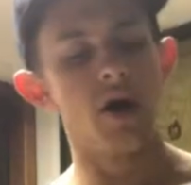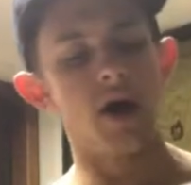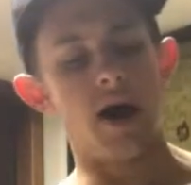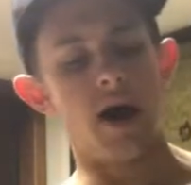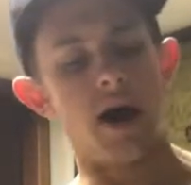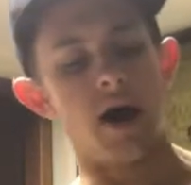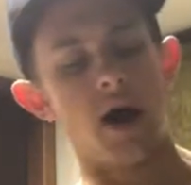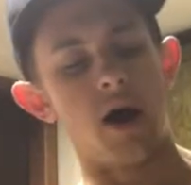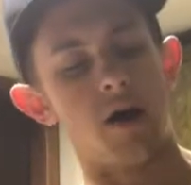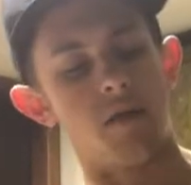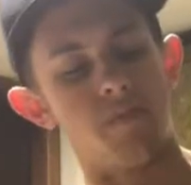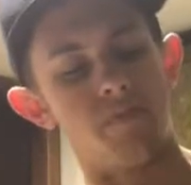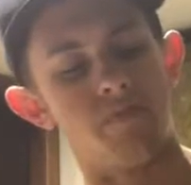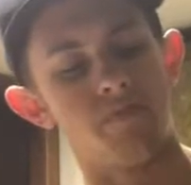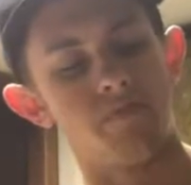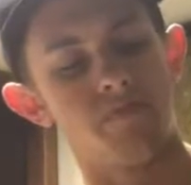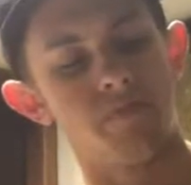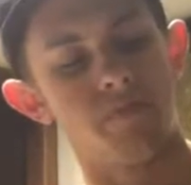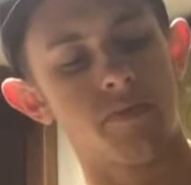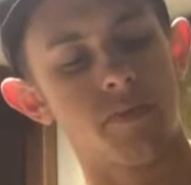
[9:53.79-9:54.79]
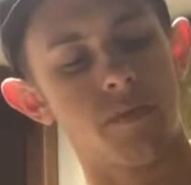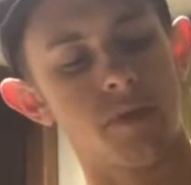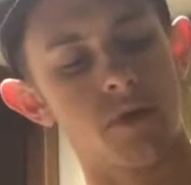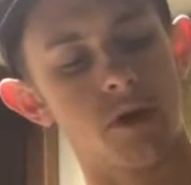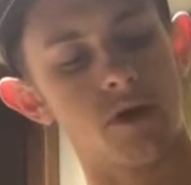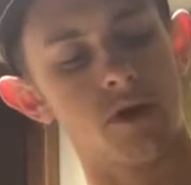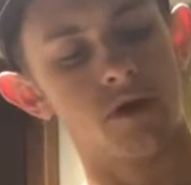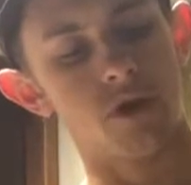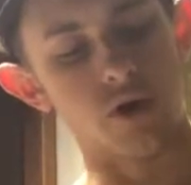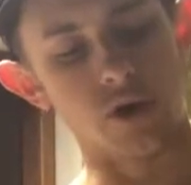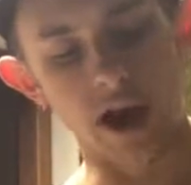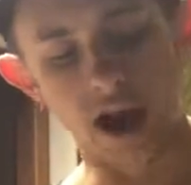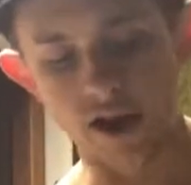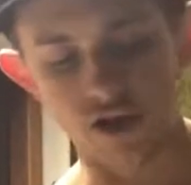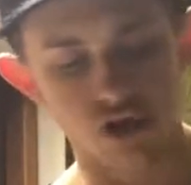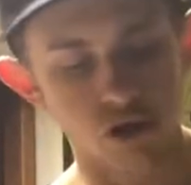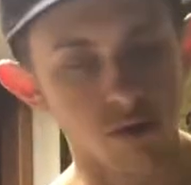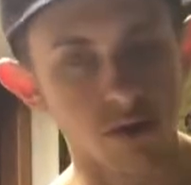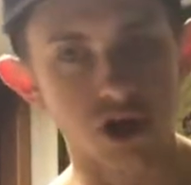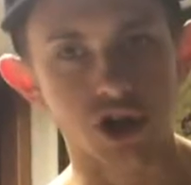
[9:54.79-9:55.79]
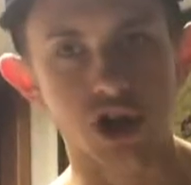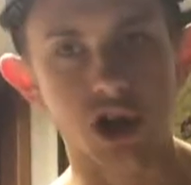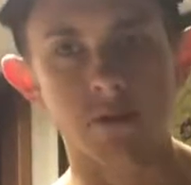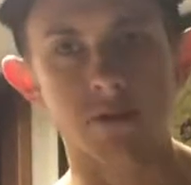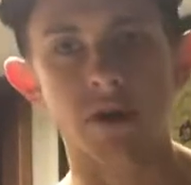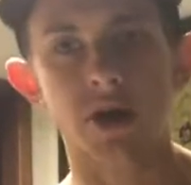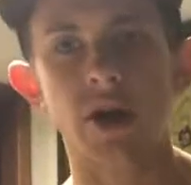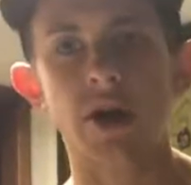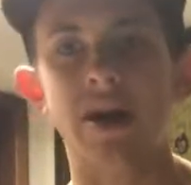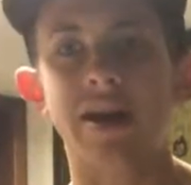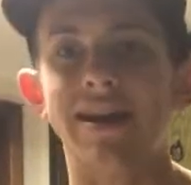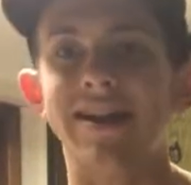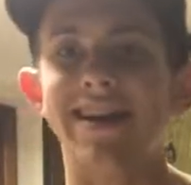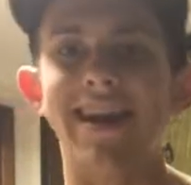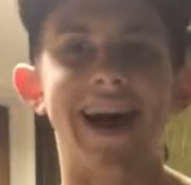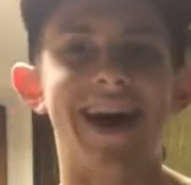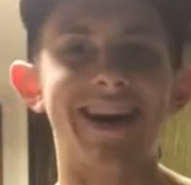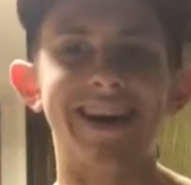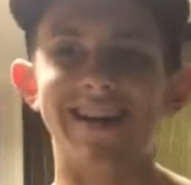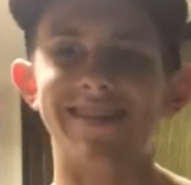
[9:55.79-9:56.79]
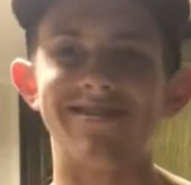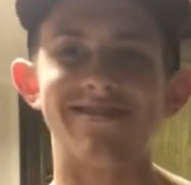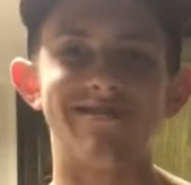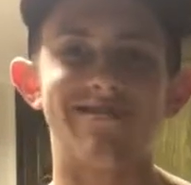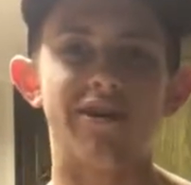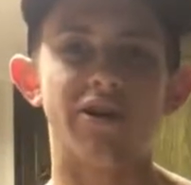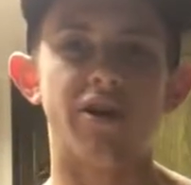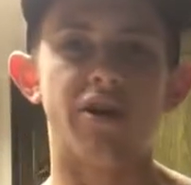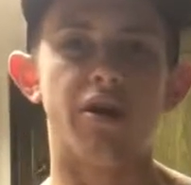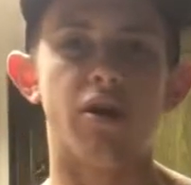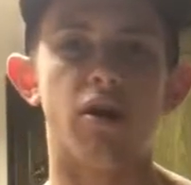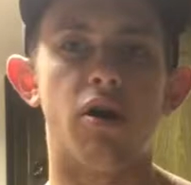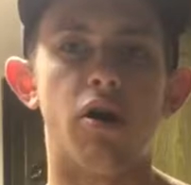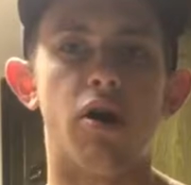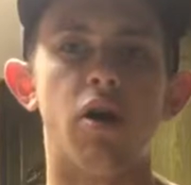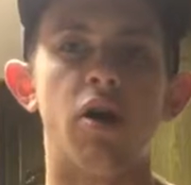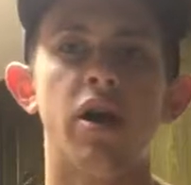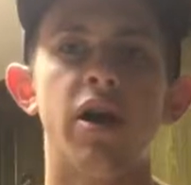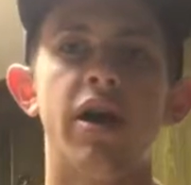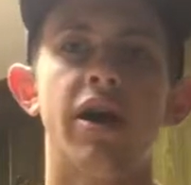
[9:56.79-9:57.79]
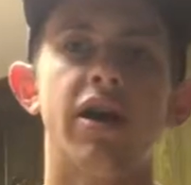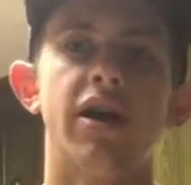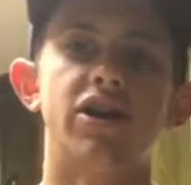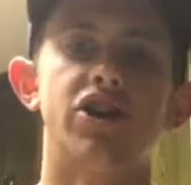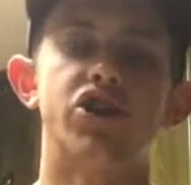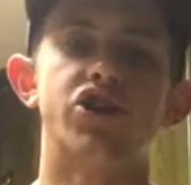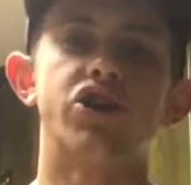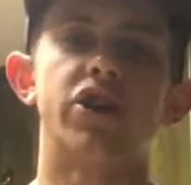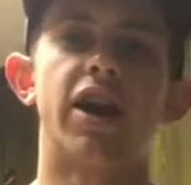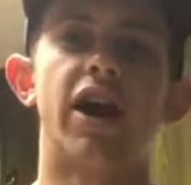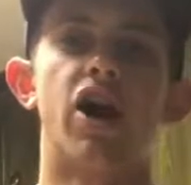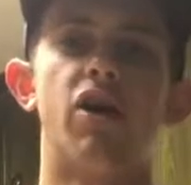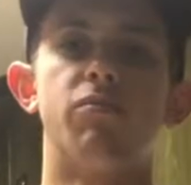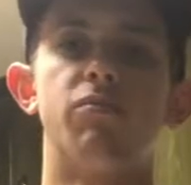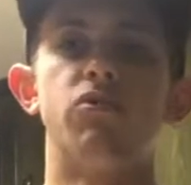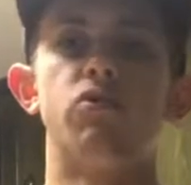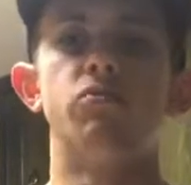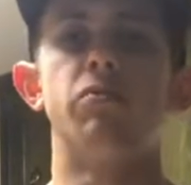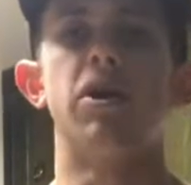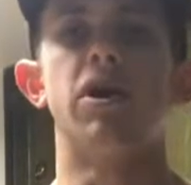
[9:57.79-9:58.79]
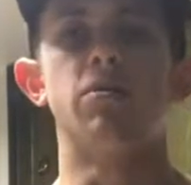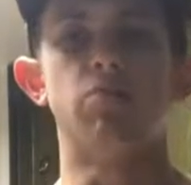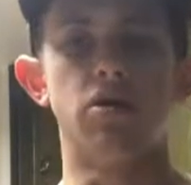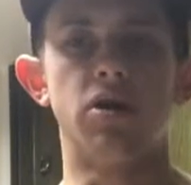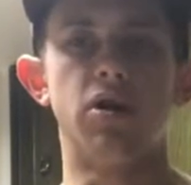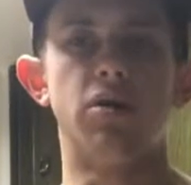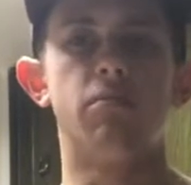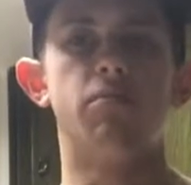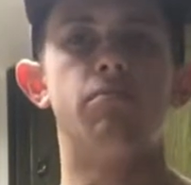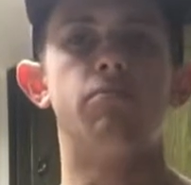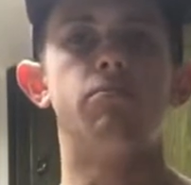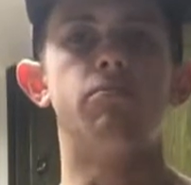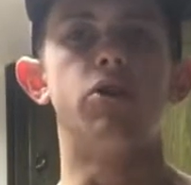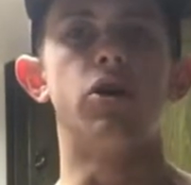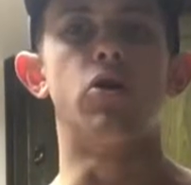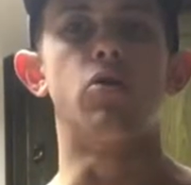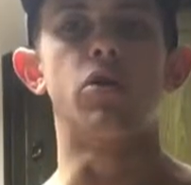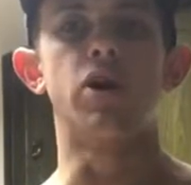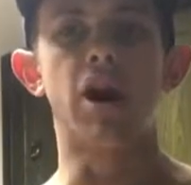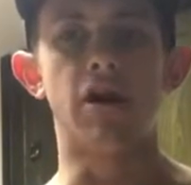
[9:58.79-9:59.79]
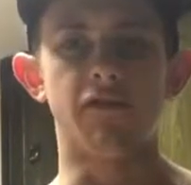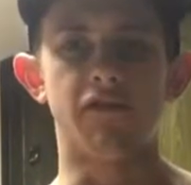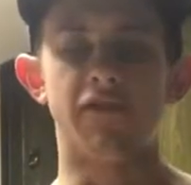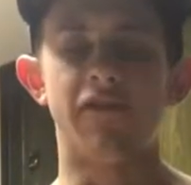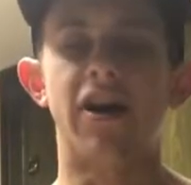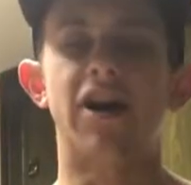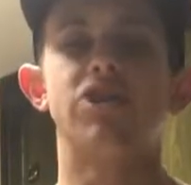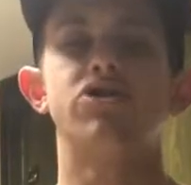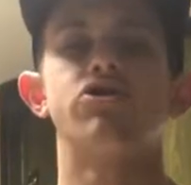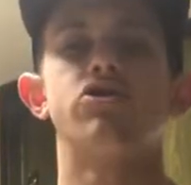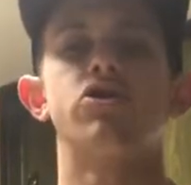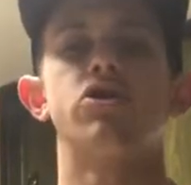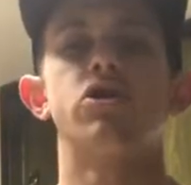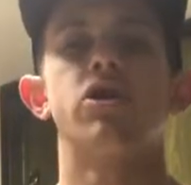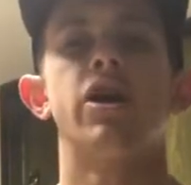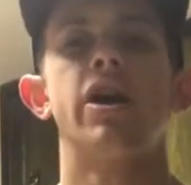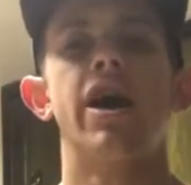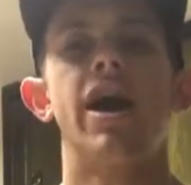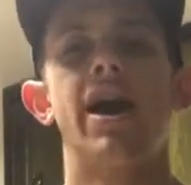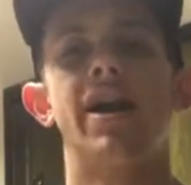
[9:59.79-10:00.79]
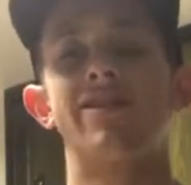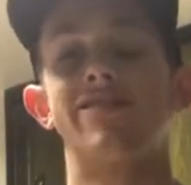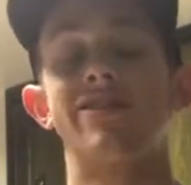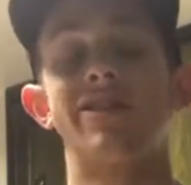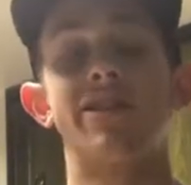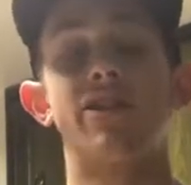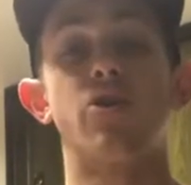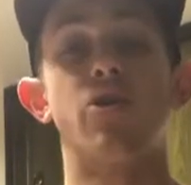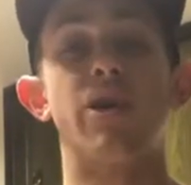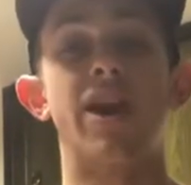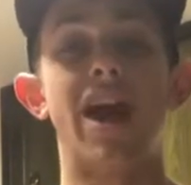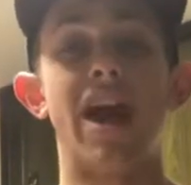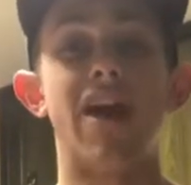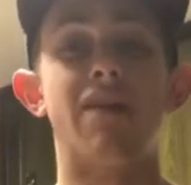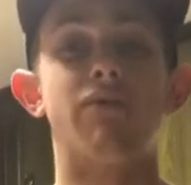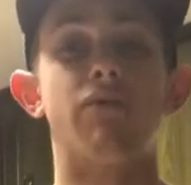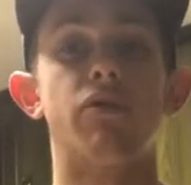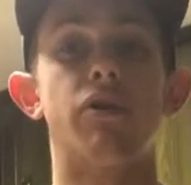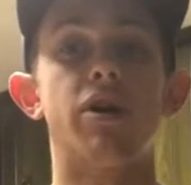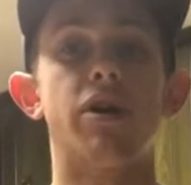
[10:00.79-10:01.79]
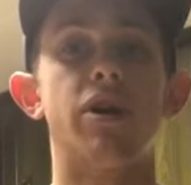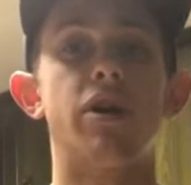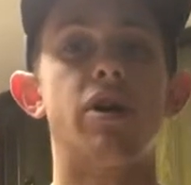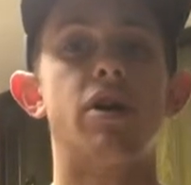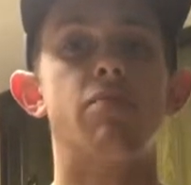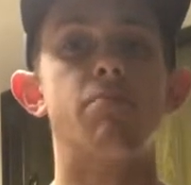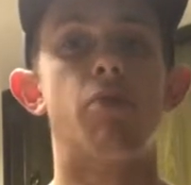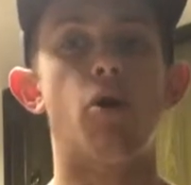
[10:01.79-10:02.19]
So yeah, super cheap. not necessary at all. It's just going to help you be able to, recover faster, and it's going to go in every